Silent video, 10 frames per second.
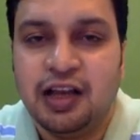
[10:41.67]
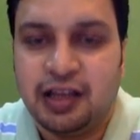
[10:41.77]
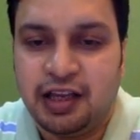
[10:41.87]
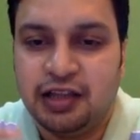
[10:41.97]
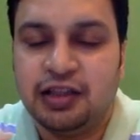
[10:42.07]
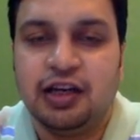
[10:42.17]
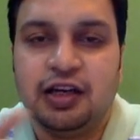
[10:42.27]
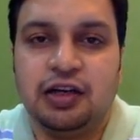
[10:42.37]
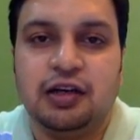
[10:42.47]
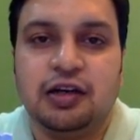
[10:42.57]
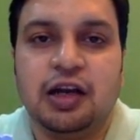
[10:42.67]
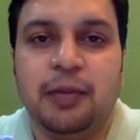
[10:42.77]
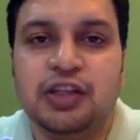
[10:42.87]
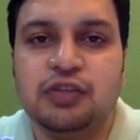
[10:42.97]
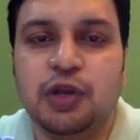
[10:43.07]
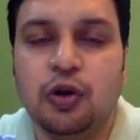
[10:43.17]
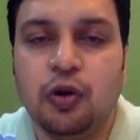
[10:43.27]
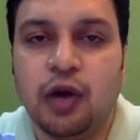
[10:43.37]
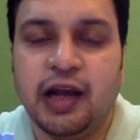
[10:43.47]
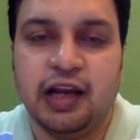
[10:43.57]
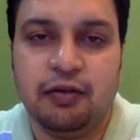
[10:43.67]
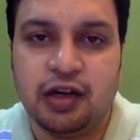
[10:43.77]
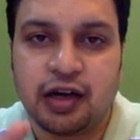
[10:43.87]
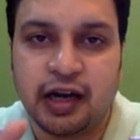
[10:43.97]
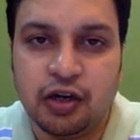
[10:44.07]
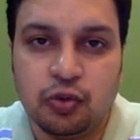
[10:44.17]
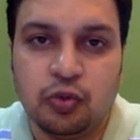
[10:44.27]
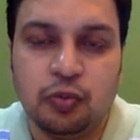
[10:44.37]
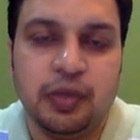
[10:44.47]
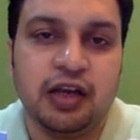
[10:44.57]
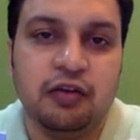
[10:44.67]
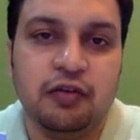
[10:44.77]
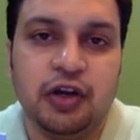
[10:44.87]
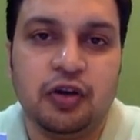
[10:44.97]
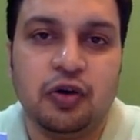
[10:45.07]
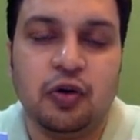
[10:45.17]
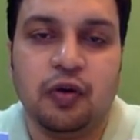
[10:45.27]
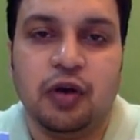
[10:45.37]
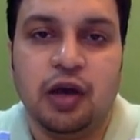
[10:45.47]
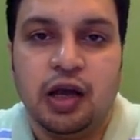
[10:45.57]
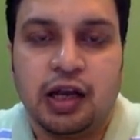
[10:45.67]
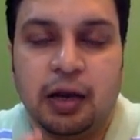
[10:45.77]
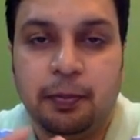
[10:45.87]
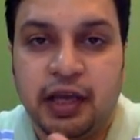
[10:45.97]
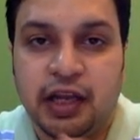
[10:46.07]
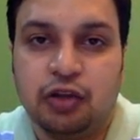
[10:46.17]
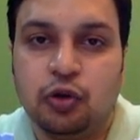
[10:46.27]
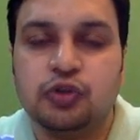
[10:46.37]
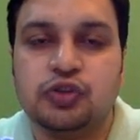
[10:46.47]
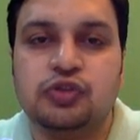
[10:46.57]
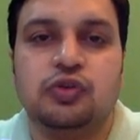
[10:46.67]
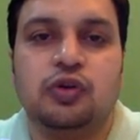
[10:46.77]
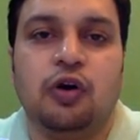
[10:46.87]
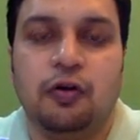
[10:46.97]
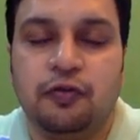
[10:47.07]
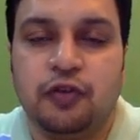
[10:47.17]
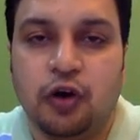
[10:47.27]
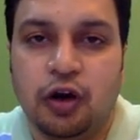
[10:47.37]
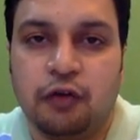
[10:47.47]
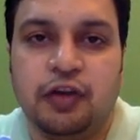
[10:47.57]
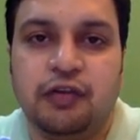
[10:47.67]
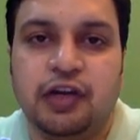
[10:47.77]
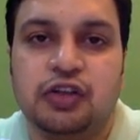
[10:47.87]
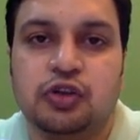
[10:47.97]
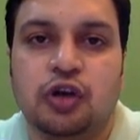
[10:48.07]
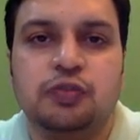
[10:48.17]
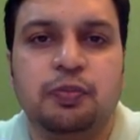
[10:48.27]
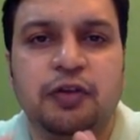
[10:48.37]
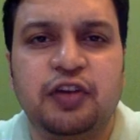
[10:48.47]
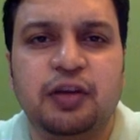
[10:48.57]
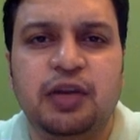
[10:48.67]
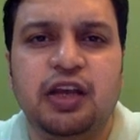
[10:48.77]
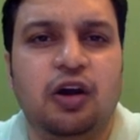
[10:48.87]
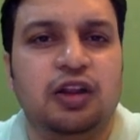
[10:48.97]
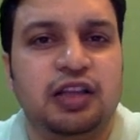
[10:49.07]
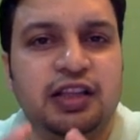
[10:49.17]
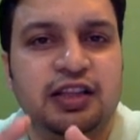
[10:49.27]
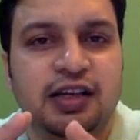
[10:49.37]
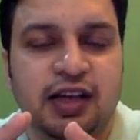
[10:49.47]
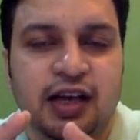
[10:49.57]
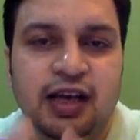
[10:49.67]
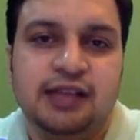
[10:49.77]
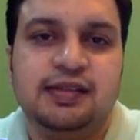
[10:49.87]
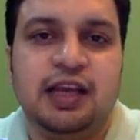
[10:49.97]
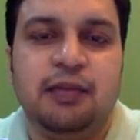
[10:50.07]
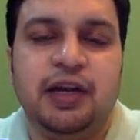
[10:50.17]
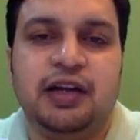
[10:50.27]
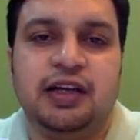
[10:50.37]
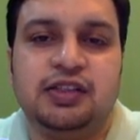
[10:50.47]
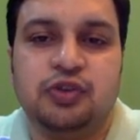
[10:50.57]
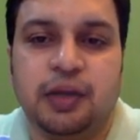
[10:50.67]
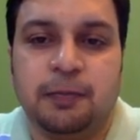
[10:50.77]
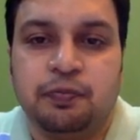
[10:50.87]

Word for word: in the comments below and I will try to make a video comparing those of your favorite stocks preferably on in the same industry.